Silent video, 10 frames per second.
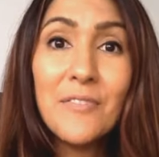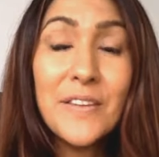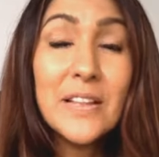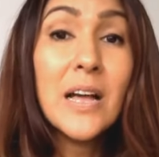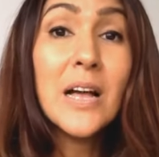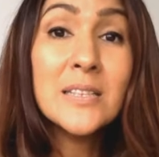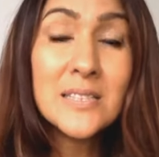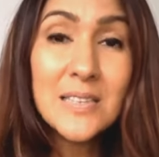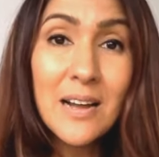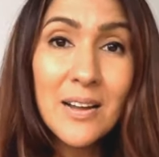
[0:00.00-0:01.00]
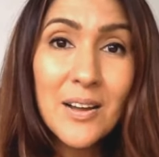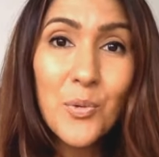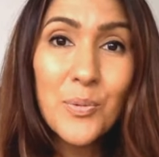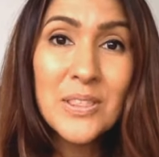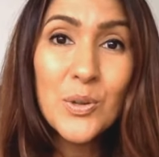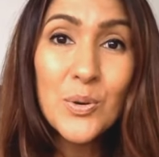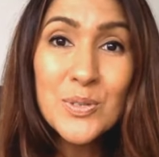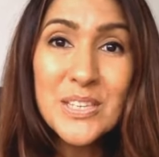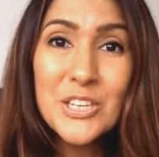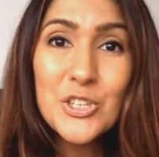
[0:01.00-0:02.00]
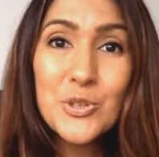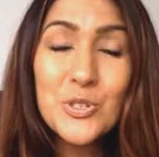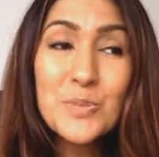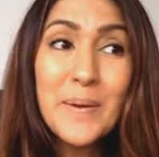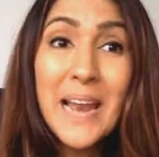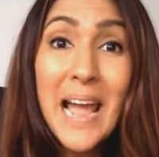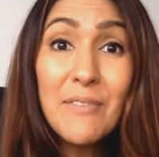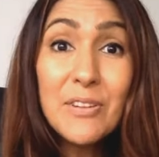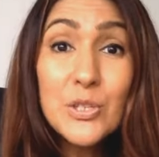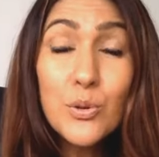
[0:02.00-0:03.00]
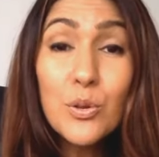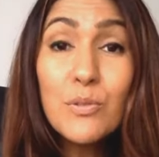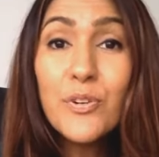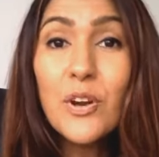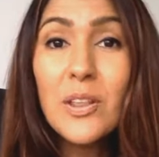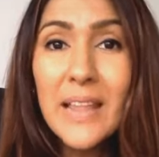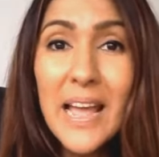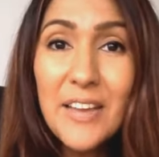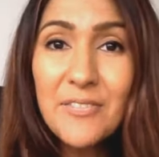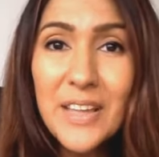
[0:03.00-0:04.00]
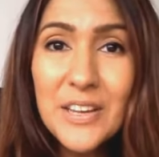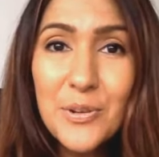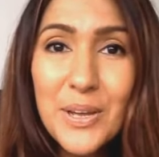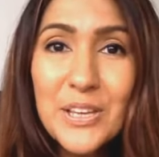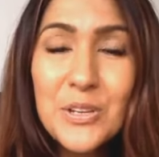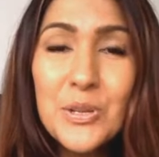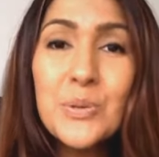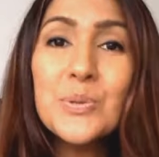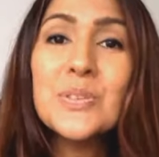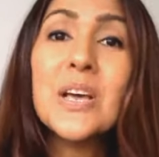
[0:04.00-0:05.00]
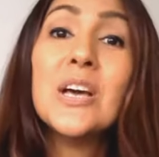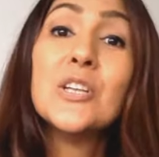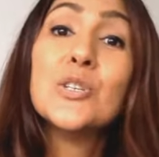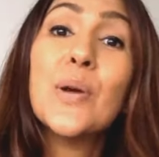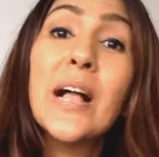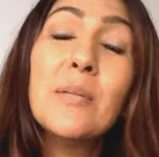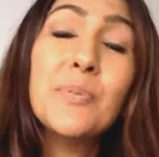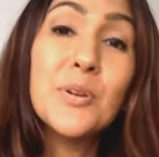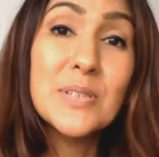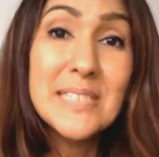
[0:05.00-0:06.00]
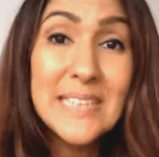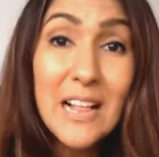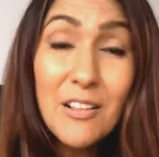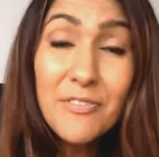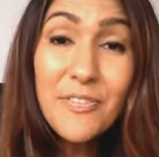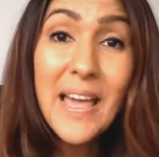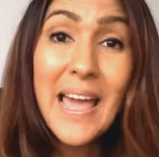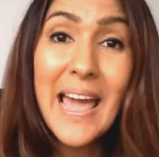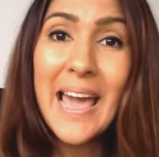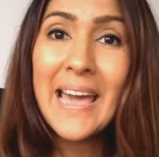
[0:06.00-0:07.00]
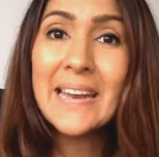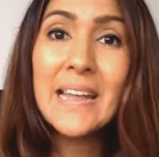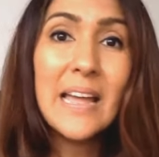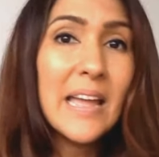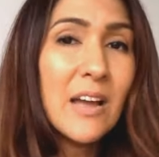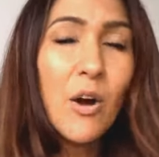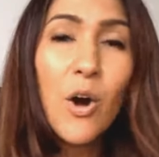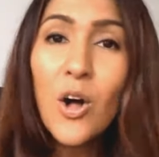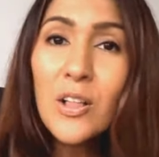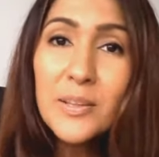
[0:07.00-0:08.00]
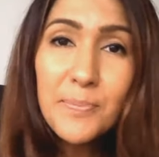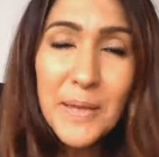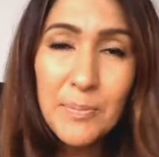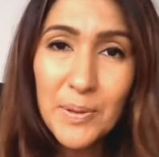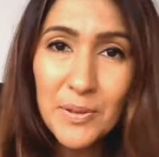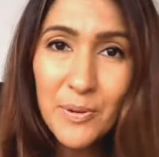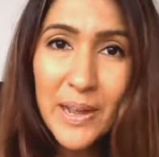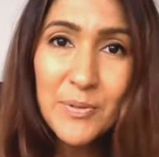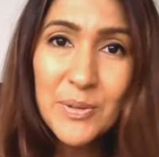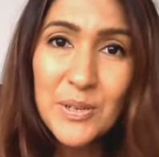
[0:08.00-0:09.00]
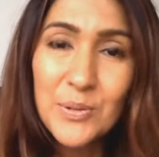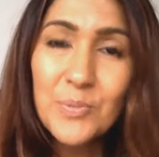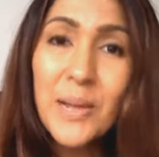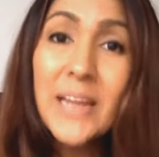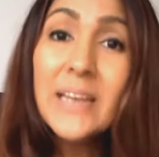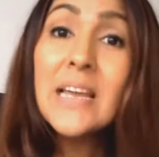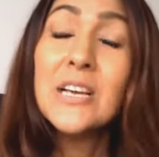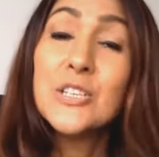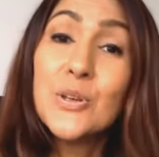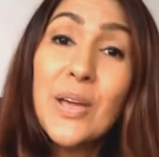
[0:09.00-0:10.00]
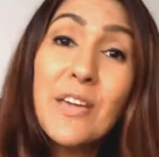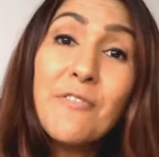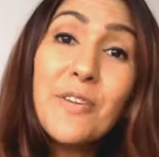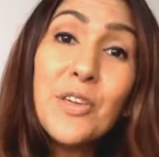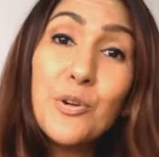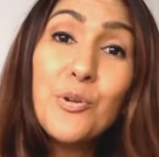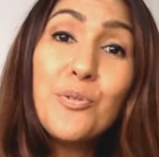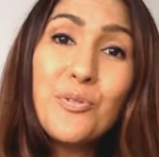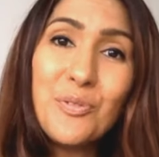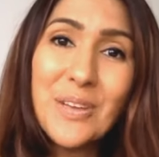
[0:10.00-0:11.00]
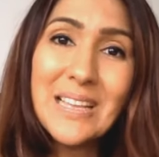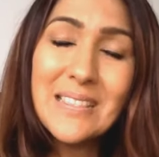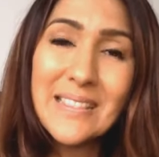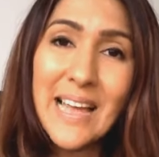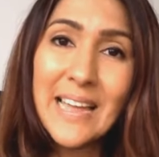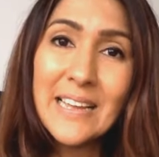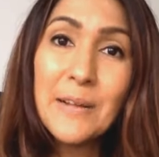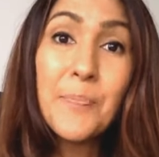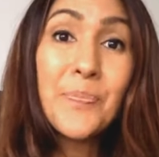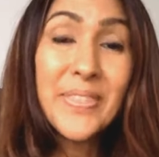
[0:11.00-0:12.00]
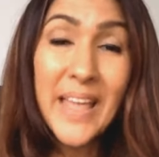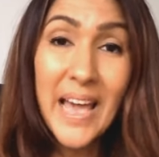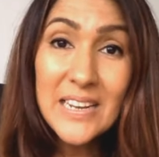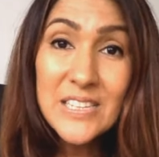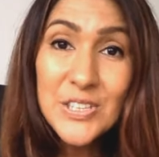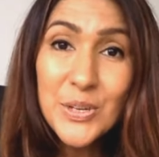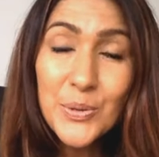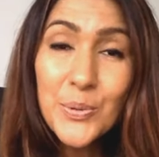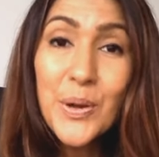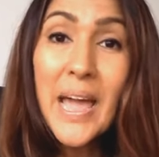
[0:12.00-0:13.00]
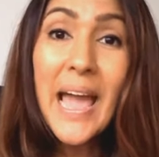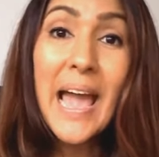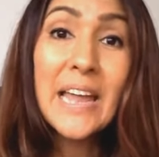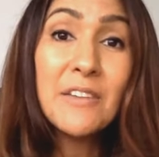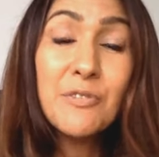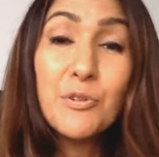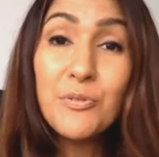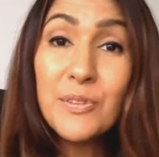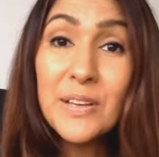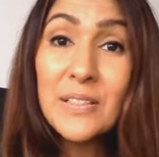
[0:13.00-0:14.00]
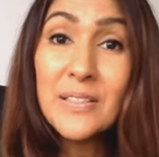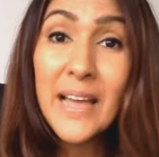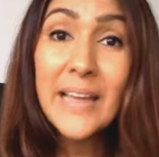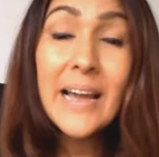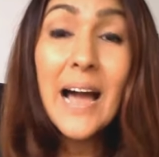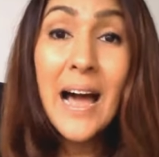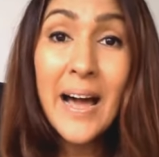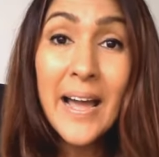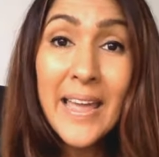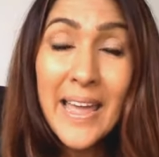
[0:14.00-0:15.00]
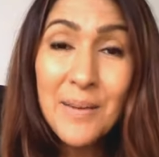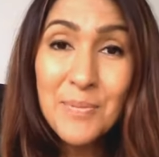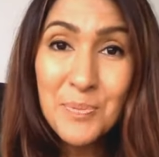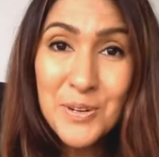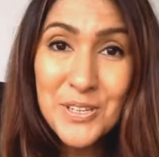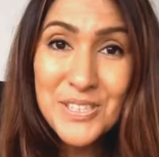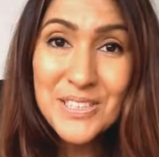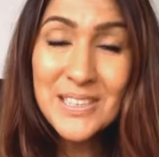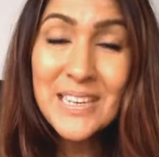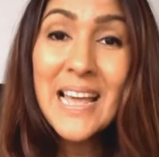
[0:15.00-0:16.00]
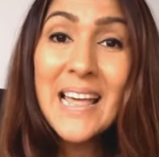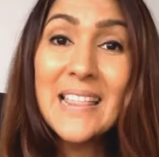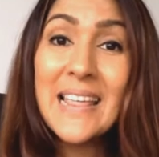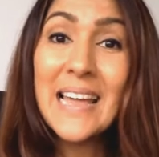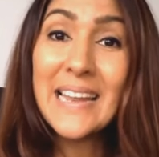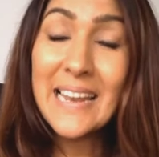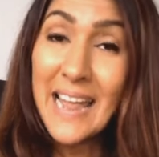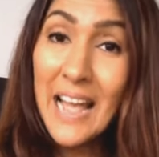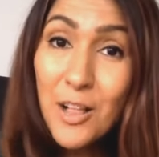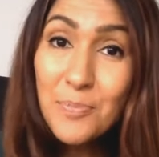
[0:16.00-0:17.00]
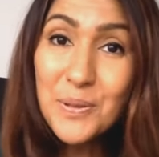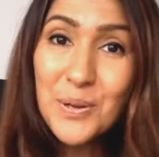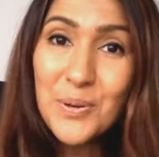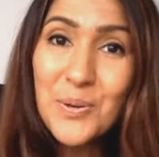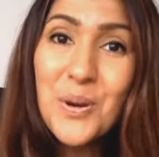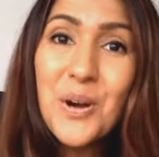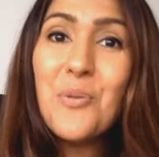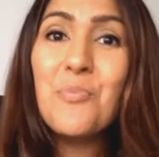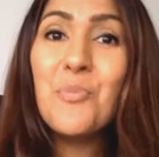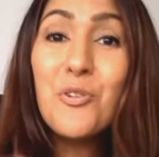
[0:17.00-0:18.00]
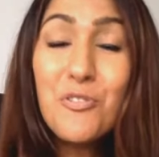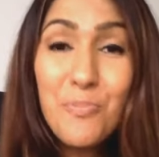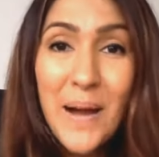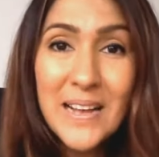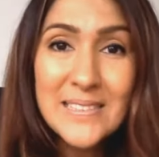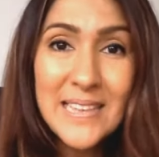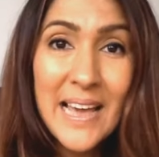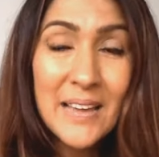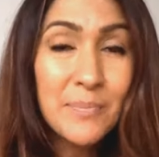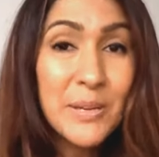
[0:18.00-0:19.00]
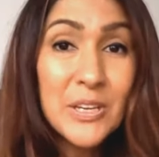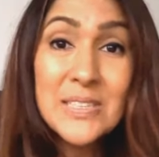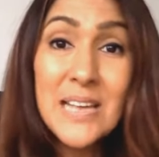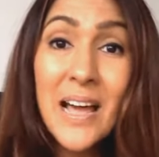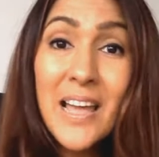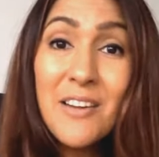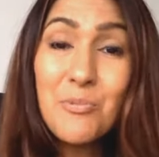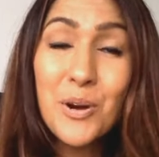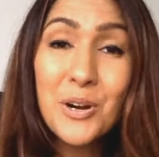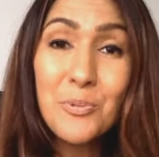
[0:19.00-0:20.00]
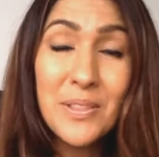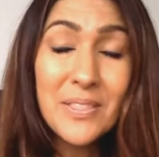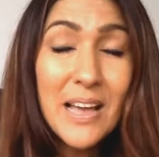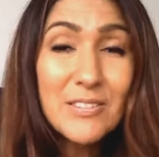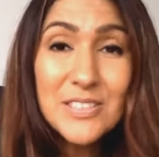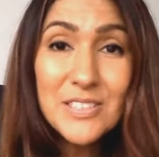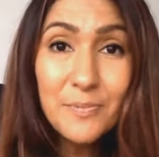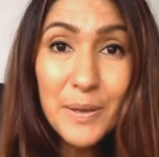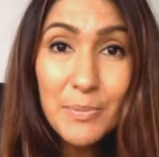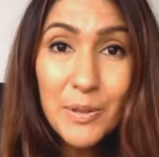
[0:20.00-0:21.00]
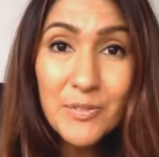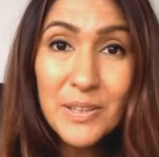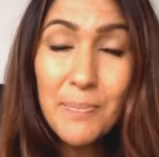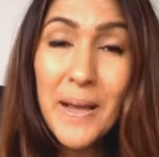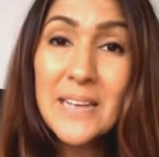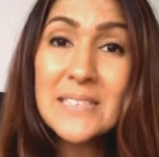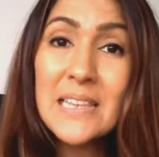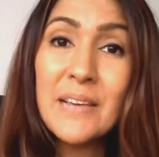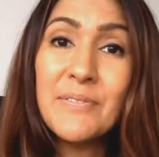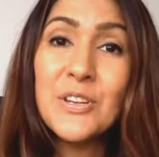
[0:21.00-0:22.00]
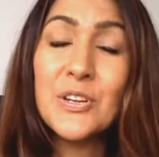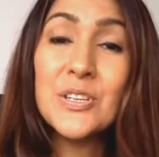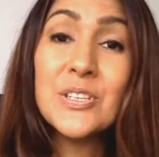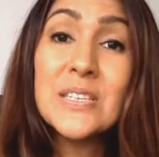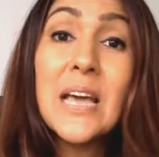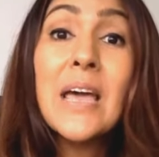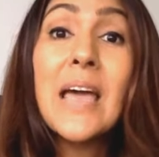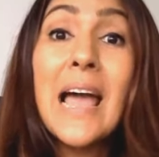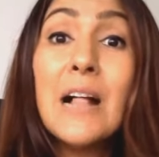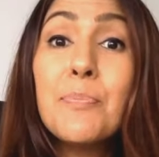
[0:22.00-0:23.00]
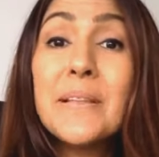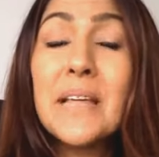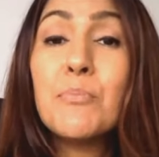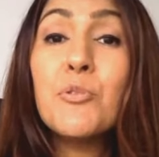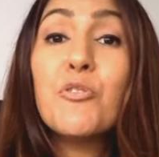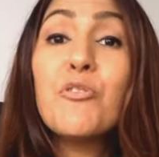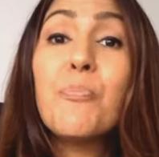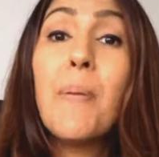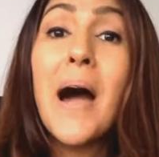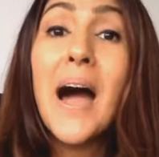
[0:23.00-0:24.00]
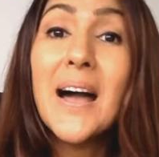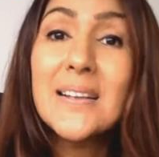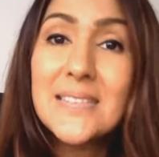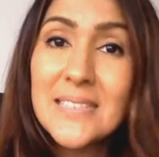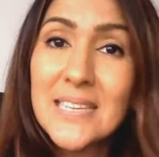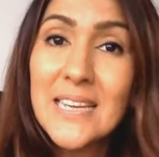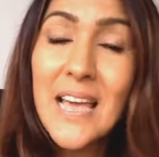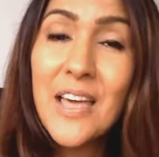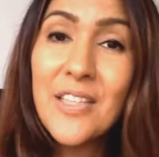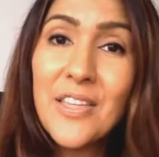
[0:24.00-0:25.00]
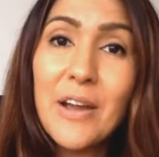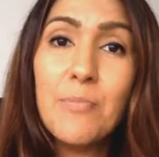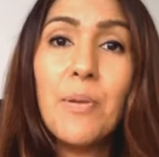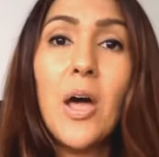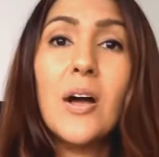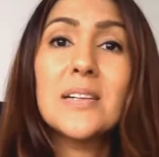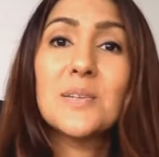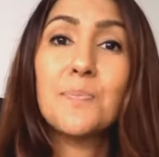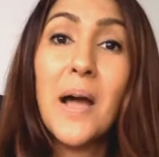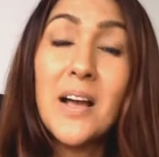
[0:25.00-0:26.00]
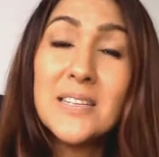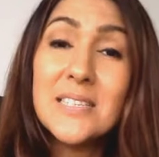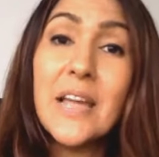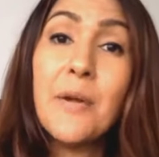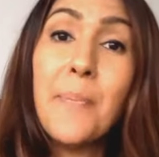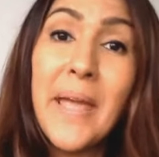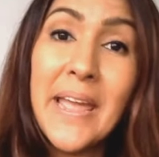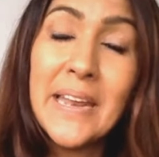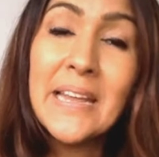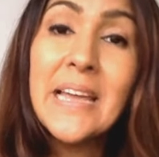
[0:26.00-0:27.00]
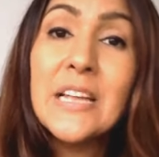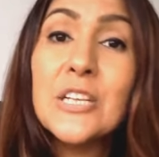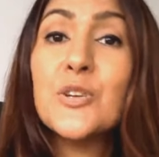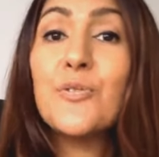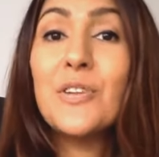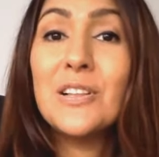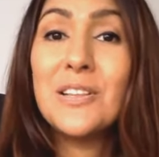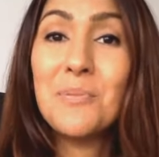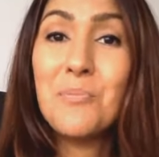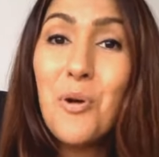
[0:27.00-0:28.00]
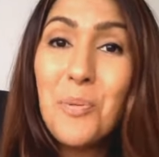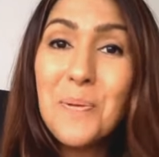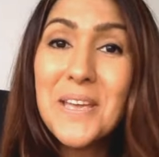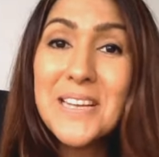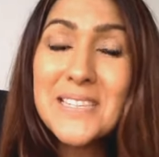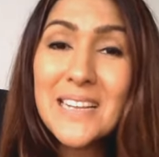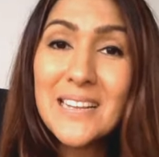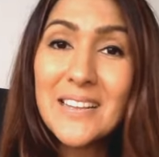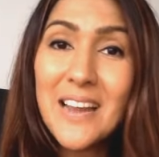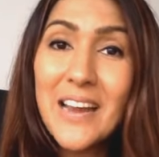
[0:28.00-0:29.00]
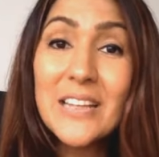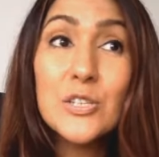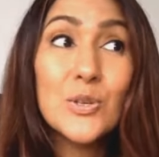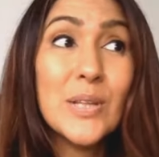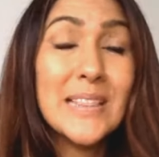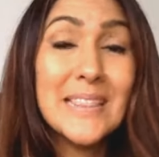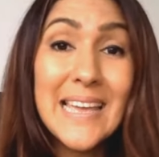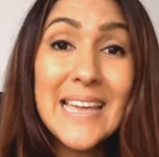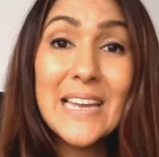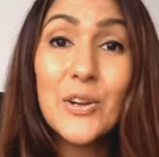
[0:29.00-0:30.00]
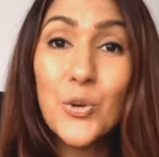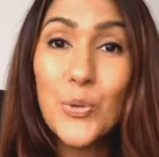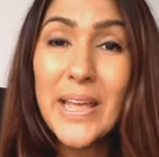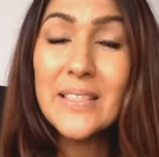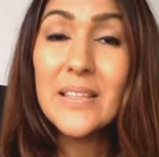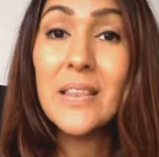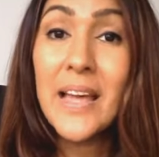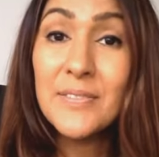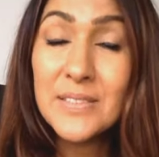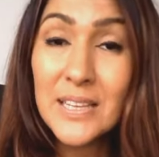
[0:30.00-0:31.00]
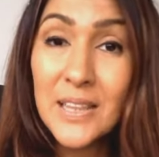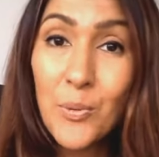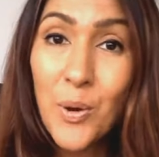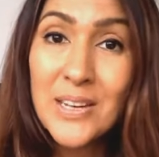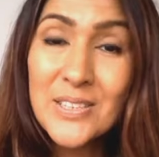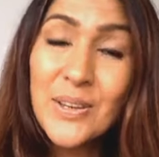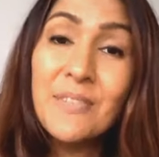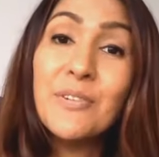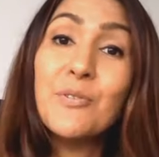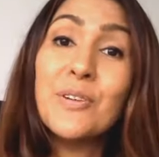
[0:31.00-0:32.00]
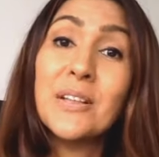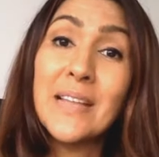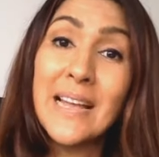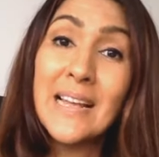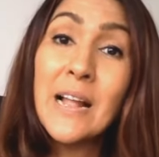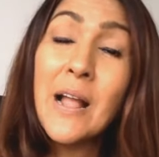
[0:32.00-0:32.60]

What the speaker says: feel unstuck with those issues, but have a tool for life that you can use to help yourself and all the people around you, right? So if you feel like that is you, and if you feel like I am the person that can help you move past that, because I have worked with thousands of people over the past 11 years, helping them move past their blocks, past their pain, to feeling more peace and clarity so that they can create the lives that they want. So if you feel like